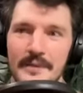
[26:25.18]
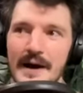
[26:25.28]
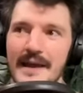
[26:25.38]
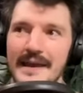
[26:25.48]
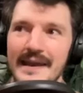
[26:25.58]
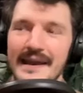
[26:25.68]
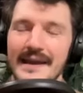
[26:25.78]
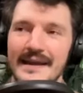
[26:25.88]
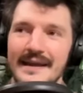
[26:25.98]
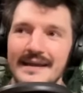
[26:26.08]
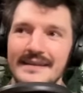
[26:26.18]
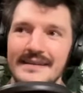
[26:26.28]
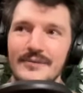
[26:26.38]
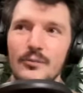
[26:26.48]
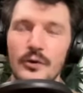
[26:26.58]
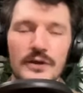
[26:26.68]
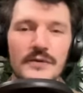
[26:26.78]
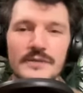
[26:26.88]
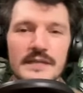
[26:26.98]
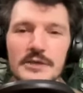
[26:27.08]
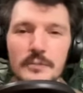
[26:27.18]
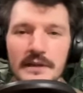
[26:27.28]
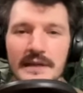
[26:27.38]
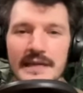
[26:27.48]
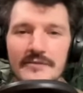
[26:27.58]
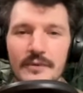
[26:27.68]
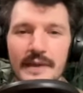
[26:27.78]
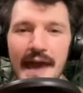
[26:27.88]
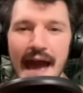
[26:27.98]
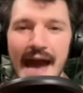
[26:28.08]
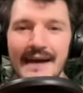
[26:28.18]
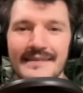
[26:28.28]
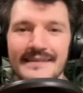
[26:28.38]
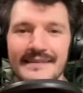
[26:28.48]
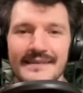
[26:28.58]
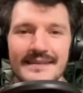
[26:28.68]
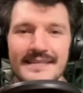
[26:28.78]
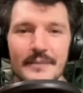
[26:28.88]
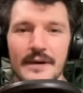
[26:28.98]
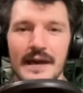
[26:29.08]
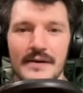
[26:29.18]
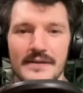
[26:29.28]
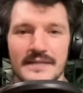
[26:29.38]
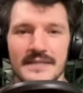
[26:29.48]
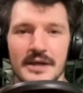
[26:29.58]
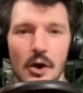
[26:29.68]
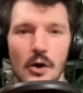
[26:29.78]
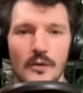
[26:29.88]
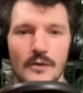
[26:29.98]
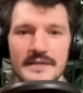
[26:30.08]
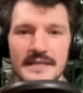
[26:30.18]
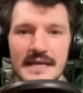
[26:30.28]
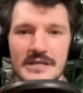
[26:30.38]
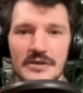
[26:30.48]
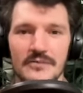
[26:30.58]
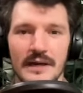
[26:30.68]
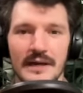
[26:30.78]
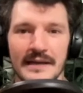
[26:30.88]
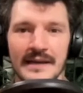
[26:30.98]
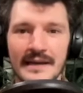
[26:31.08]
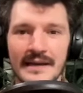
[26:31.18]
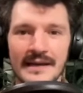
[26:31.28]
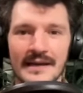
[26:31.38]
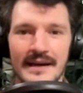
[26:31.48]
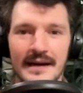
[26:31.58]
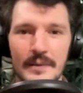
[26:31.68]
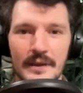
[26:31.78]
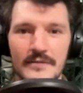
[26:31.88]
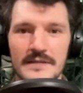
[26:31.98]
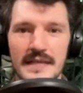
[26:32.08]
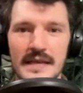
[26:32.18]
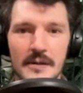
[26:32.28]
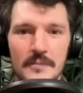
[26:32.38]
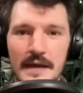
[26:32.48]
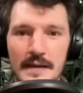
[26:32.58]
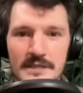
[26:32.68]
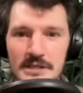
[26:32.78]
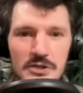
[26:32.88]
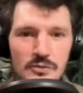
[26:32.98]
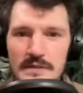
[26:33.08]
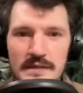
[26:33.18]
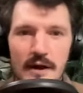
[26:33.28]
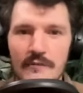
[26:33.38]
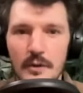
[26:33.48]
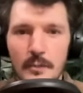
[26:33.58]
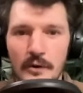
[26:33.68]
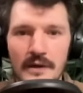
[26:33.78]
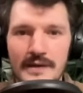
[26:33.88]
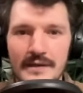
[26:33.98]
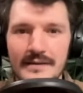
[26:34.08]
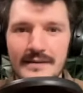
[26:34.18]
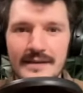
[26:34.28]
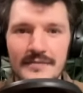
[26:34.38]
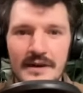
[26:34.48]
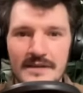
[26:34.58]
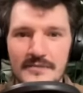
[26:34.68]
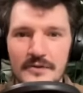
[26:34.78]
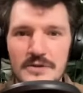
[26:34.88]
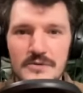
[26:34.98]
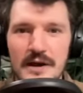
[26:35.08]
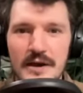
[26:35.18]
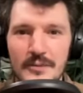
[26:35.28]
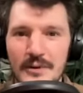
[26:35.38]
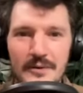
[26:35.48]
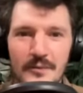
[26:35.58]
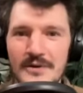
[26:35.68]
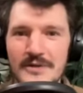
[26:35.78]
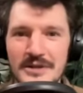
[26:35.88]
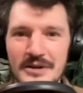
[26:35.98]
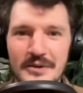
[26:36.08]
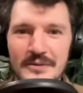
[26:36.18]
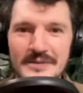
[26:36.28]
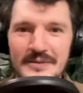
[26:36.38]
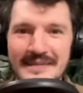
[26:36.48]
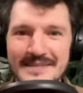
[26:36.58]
But did you believe when they had somebody else call the station when Billy was in there? Babe, was there ever a point, even as a first grader, where you weren't sure who was doing